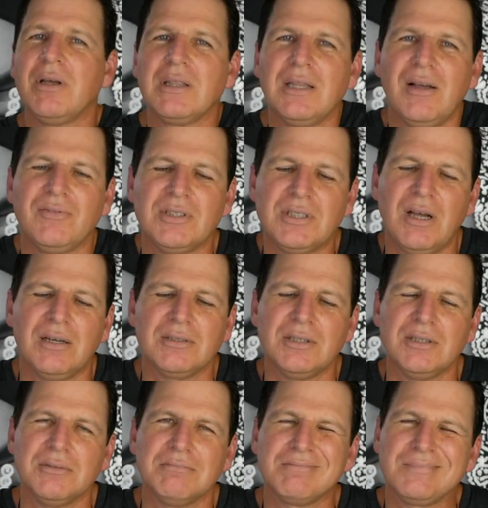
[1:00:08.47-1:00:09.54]
I'd love to talk to
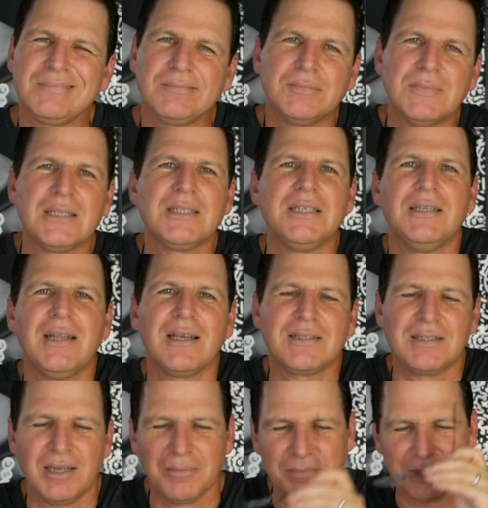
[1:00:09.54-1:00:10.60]
you. I'll see you next time.